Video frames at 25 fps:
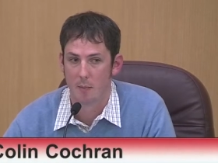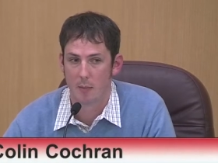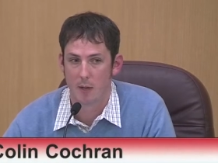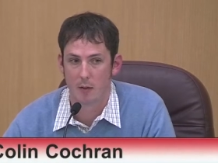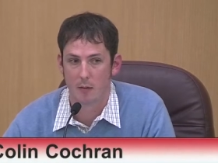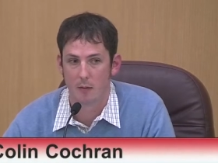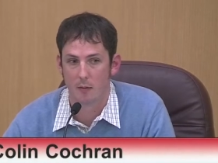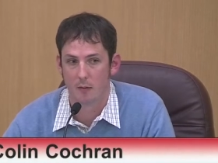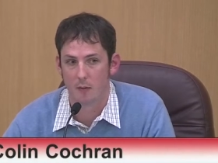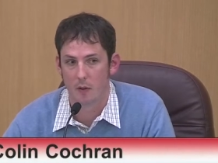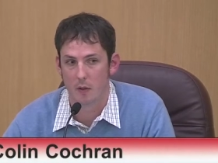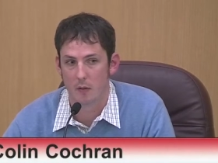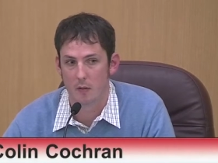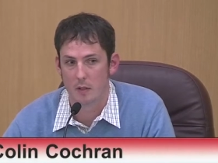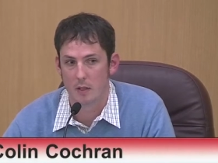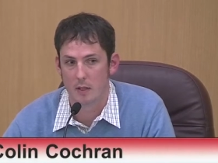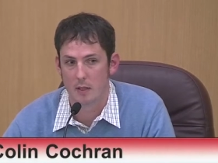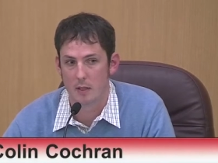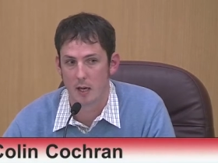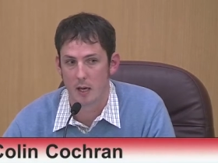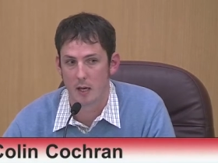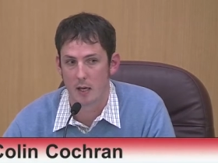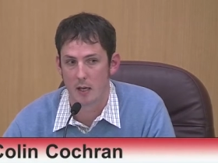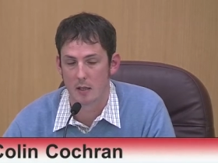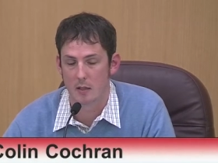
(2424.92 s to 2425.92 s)
peer reviewed
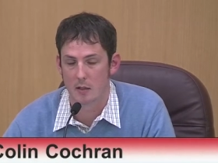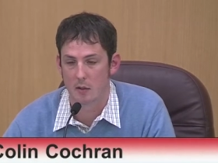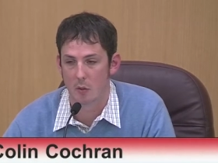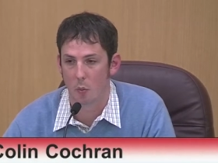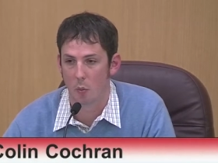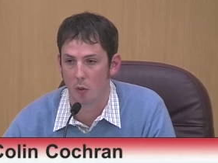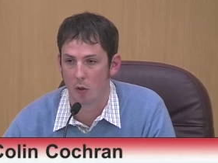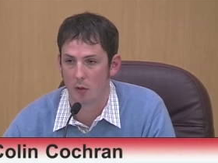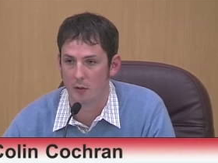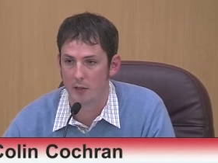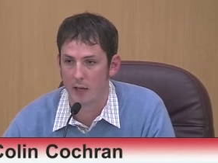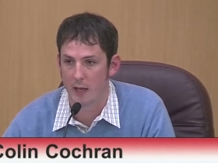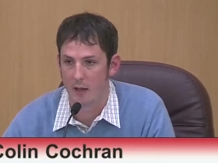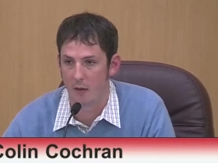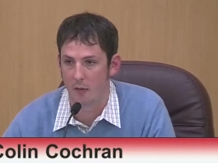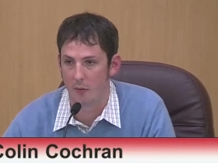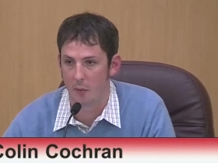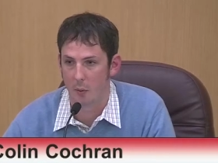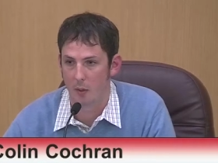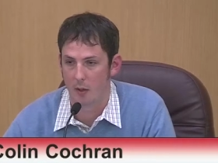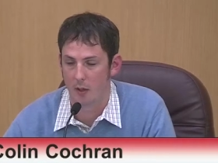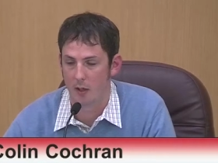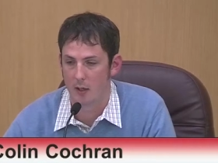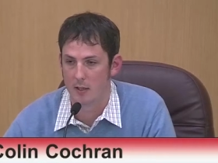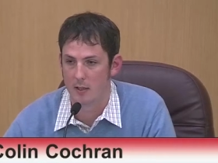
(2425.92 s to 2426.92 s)
studies, the World Health
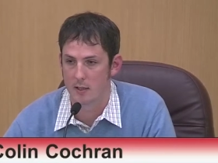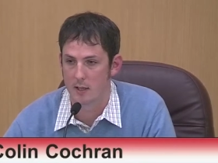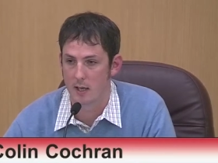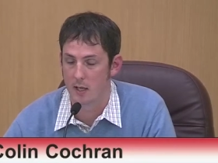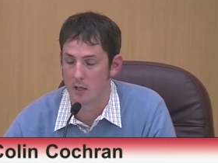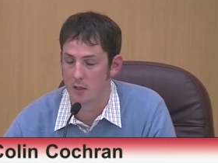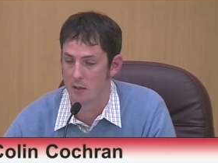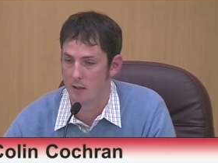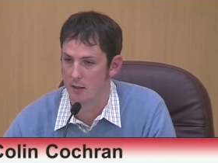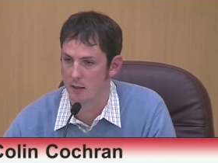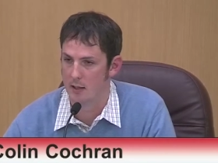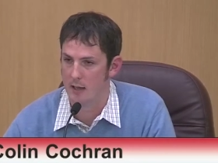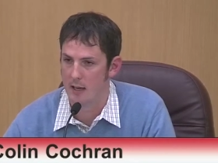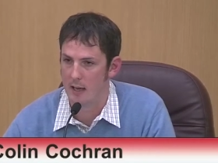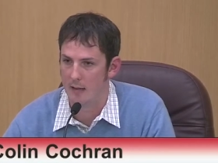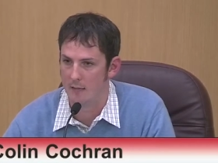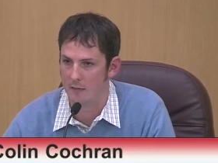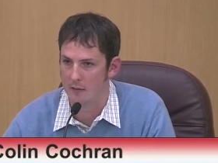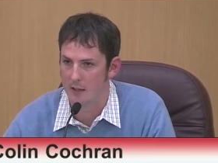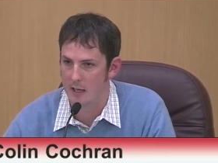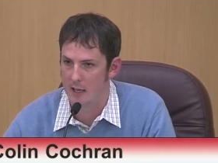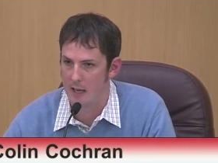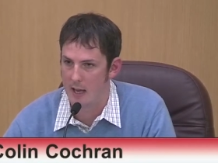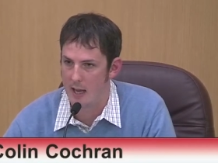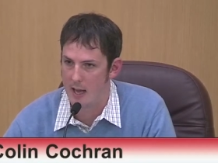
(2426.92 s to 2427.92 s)
Organization, the
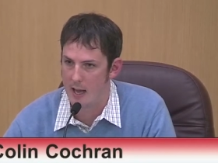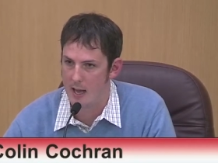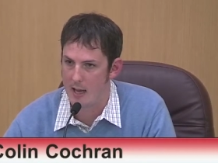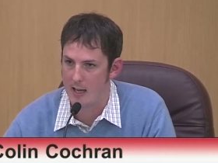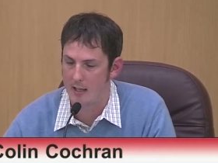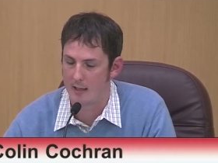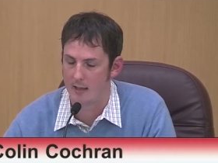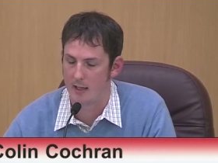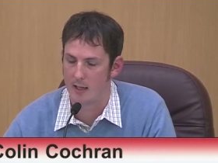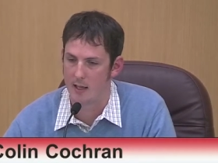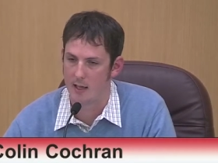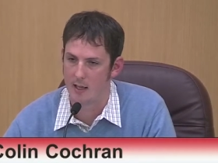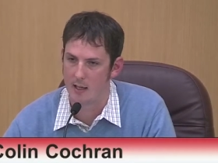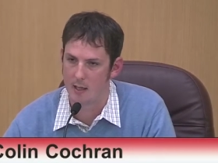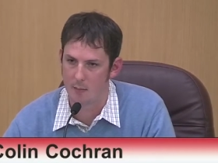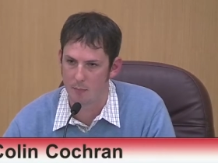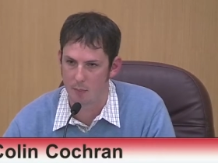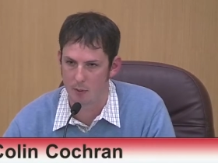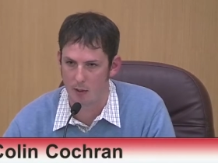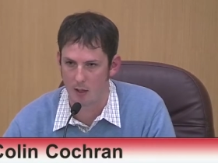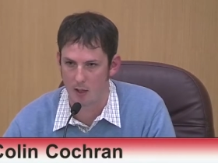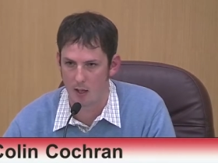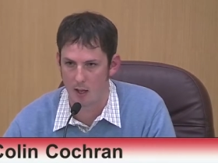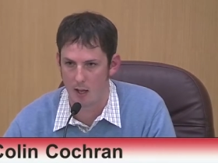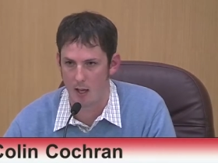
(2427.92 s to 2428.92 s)
FDA, the
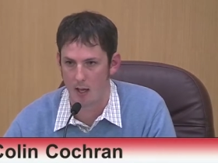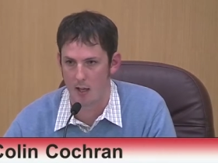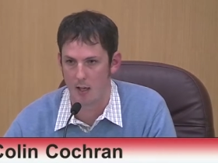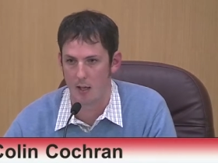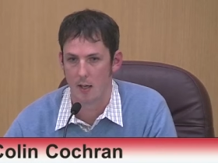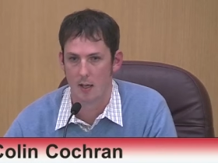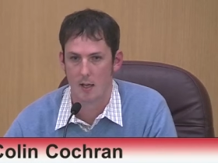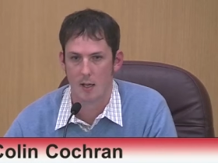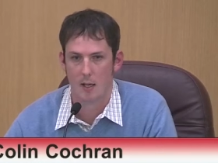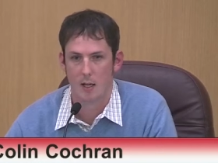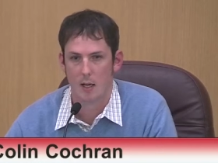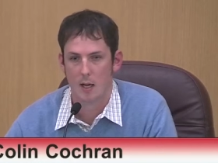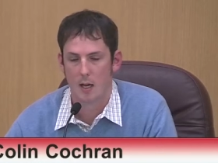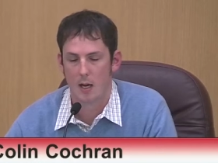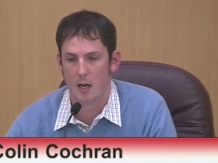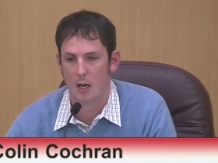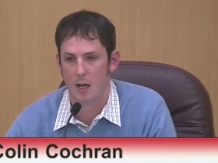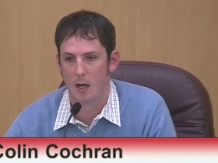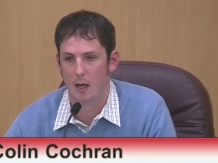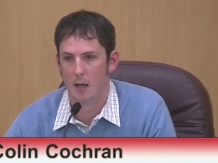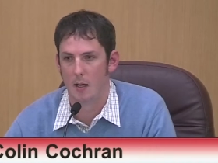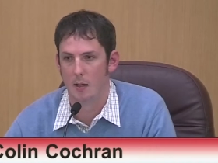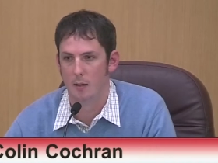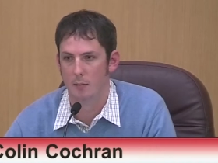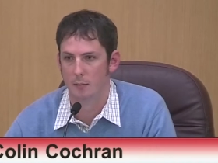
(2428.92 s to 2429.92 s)
EPA,
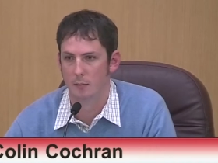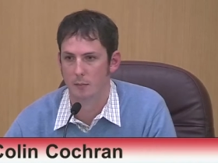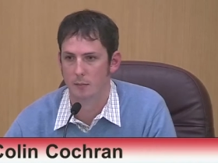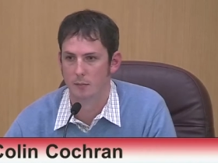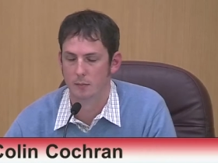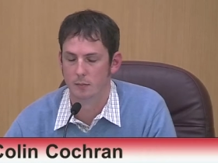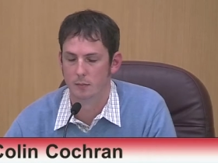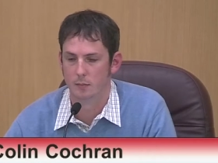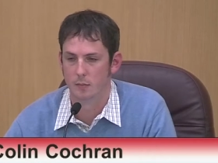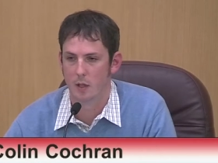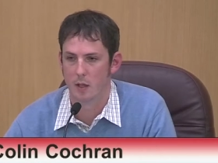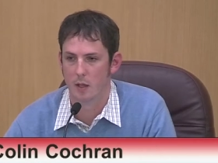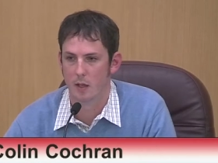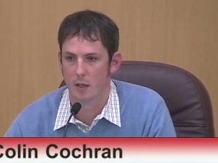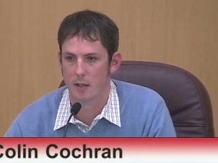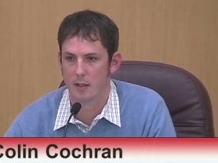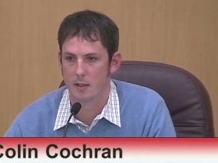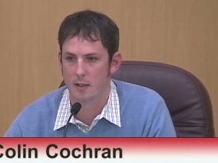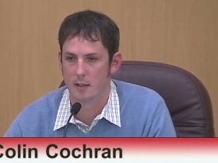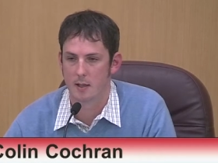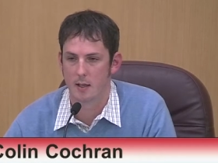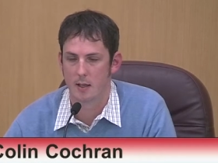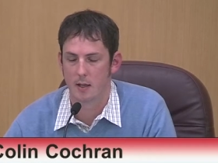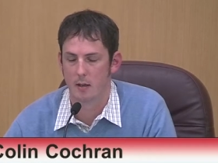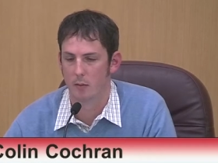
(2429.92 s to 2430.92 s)
um,
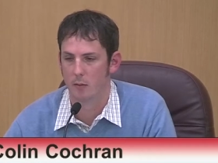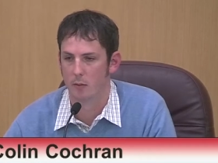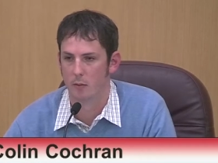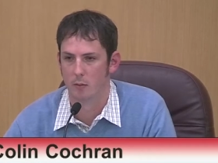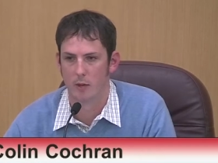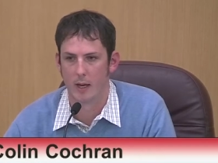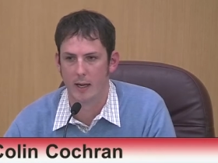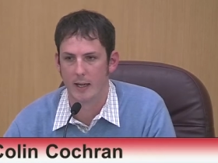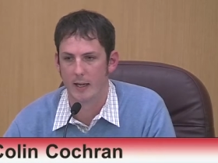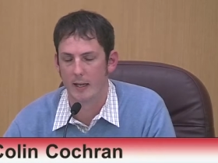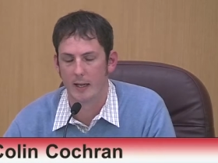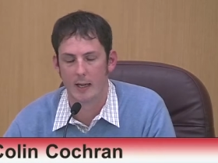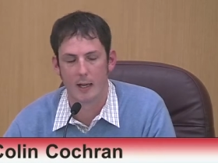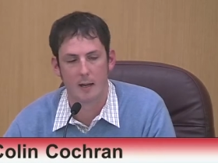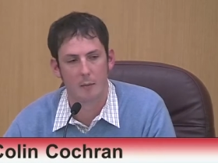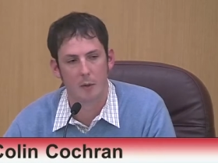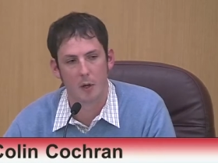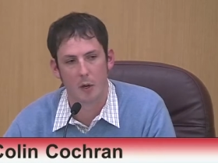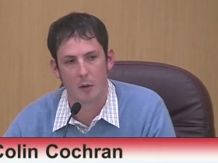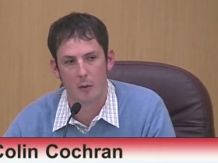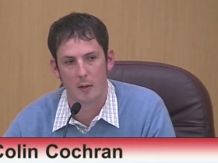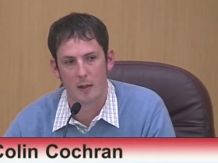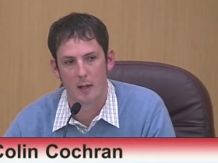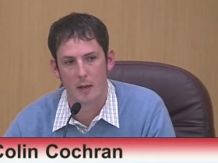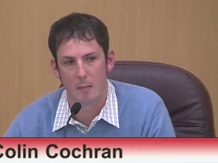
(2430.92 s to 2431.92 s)
let's see, I could keep
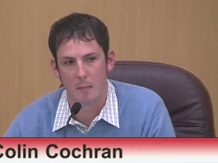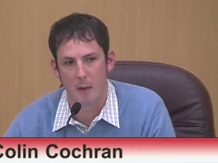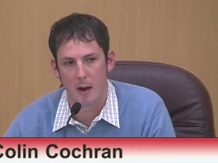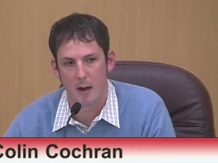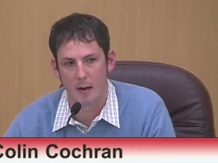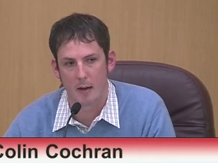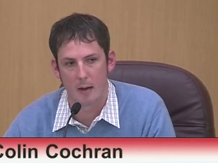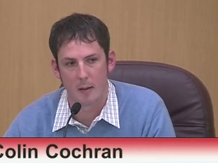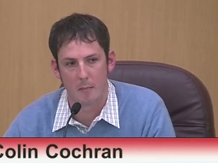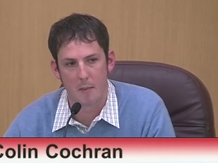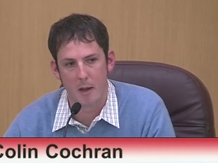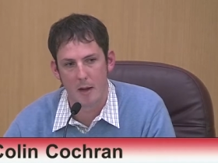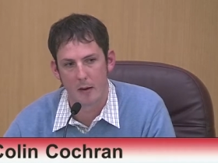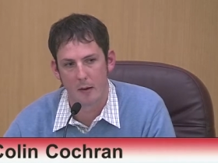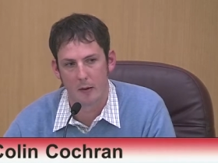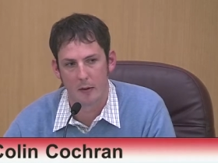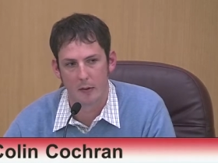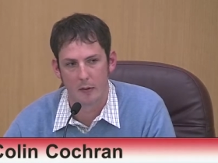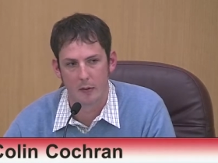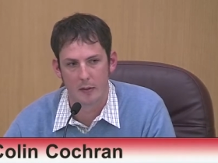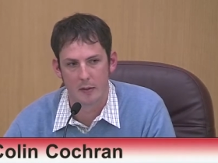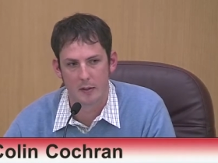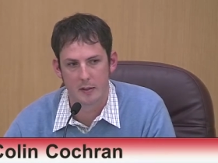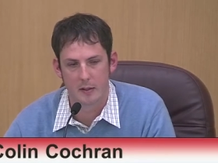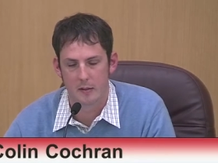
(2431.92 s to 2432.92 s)
going, the American
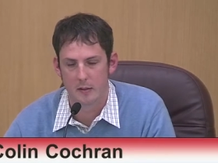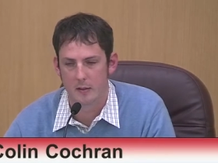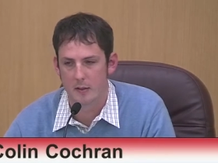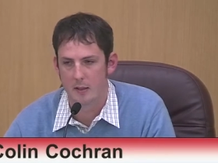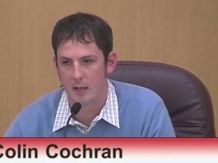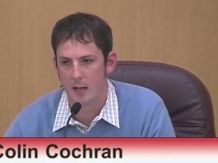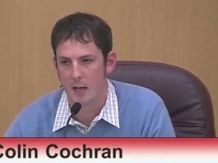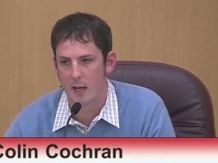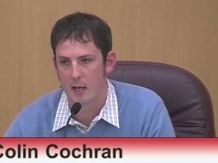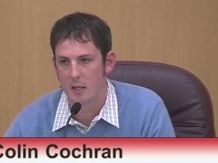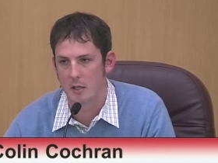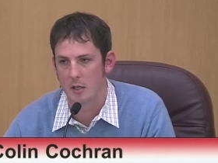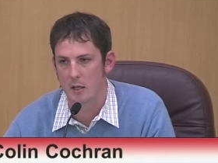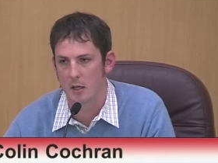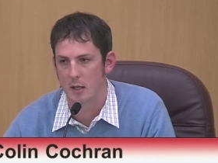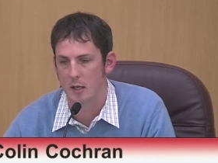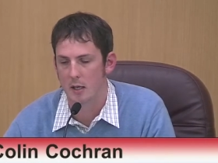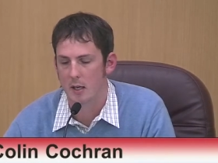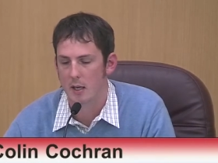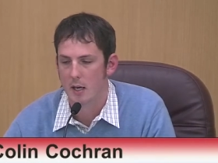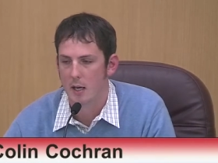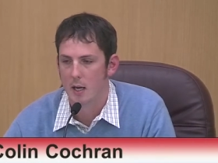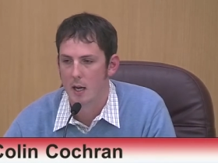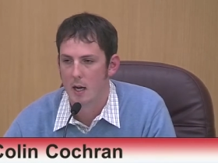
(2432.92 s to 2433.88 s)
Medical Association,